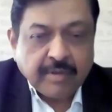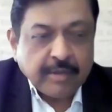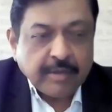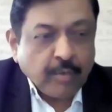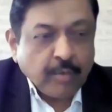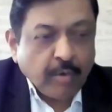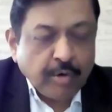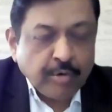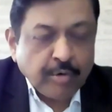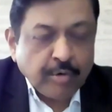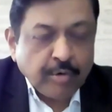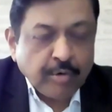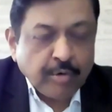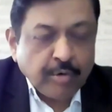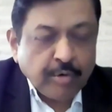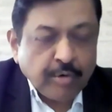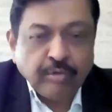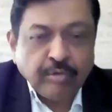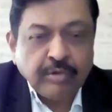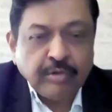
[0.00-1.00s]
They want to
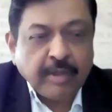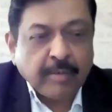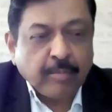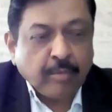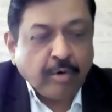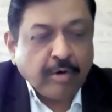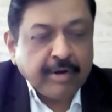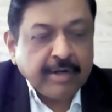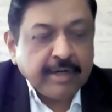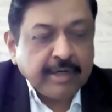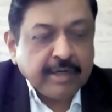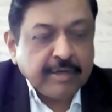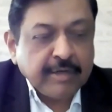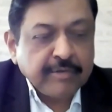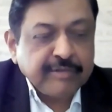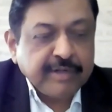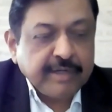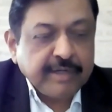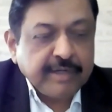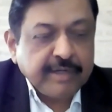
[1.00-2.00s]
know, they are more
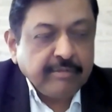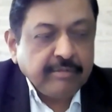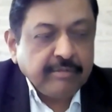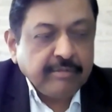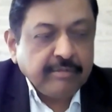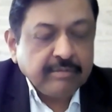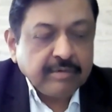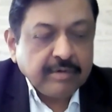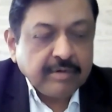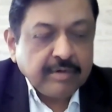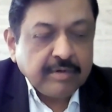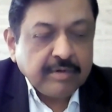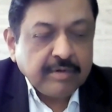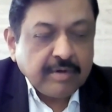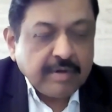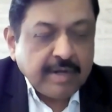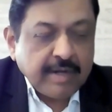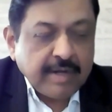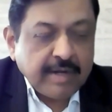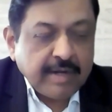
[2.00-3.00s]
inquisitive.
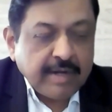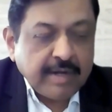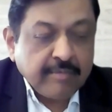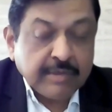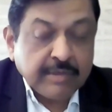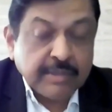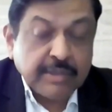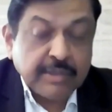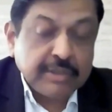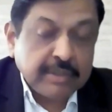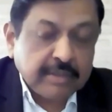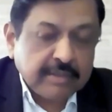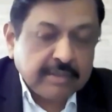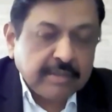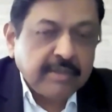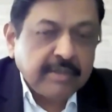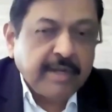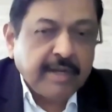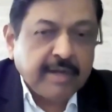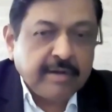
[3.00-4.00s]
And when the
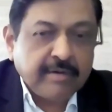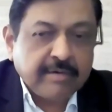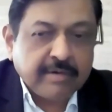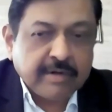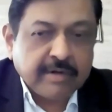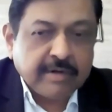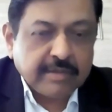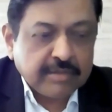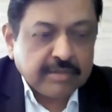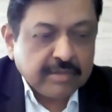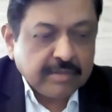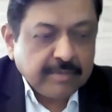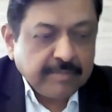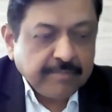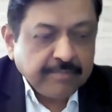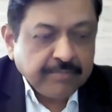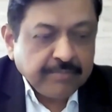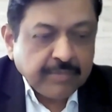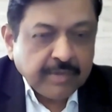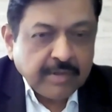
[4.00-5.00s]
children take interest,
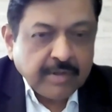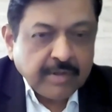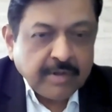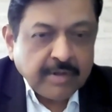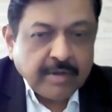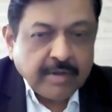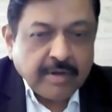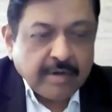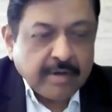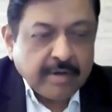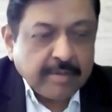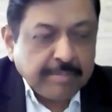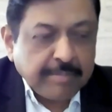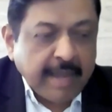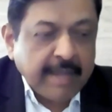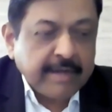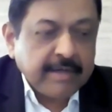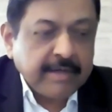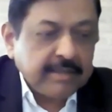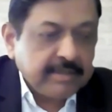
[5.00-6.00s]

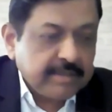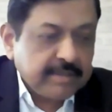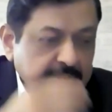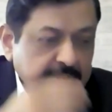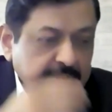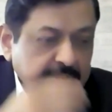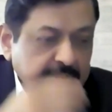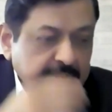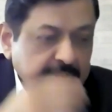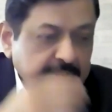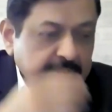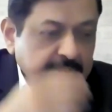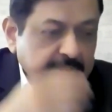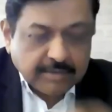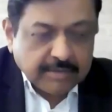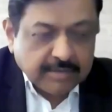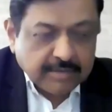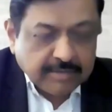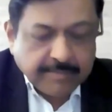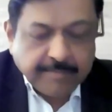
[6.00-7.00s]
parents and the
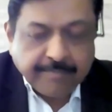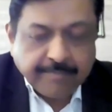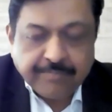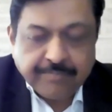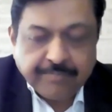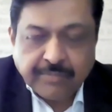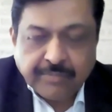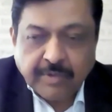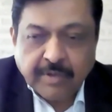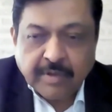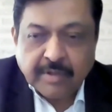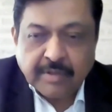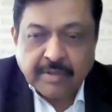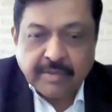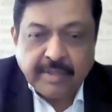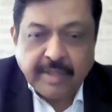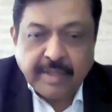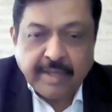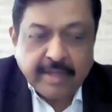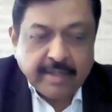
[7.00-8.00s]
adults,
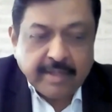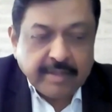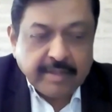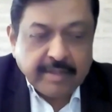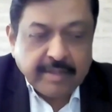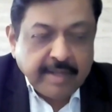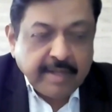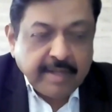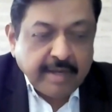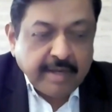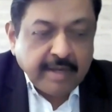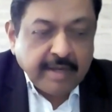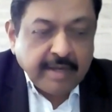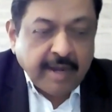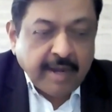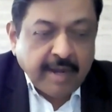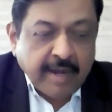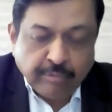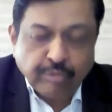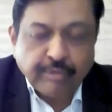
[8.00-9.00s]
they
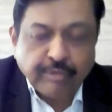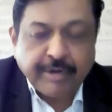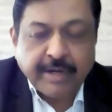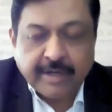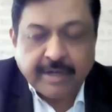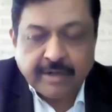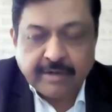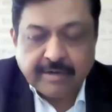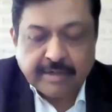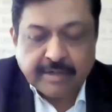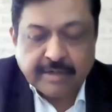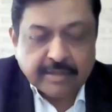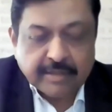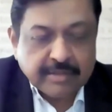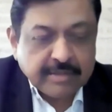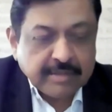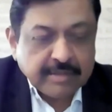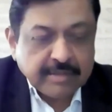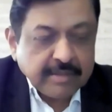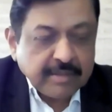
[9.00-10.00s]
have to take
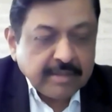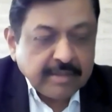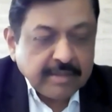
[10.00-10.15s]
interest